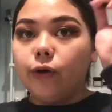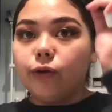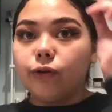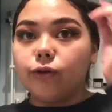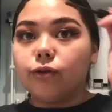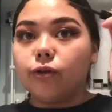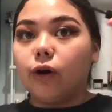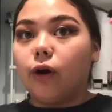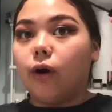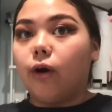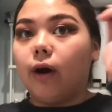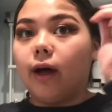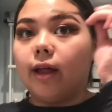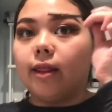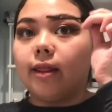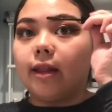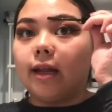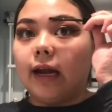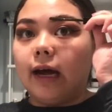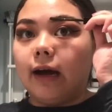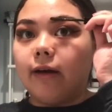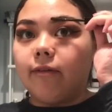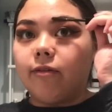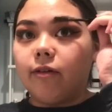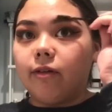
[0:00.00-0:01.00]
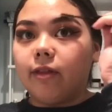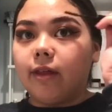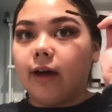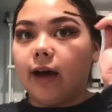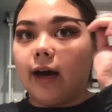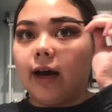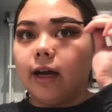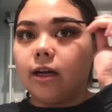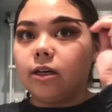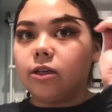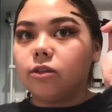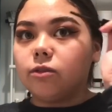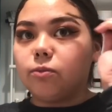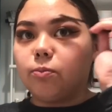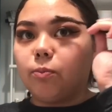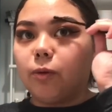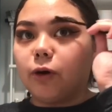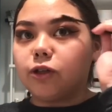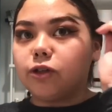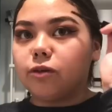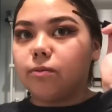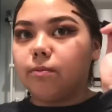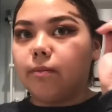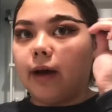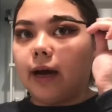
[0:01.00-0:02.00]
So, and then after that, I just
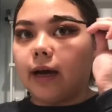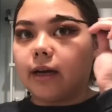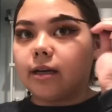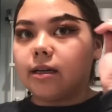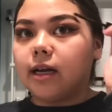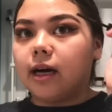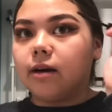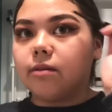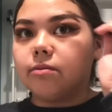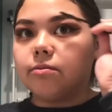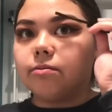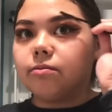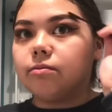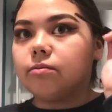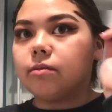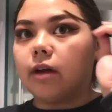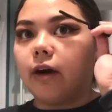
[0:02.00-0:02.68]
brush them back down.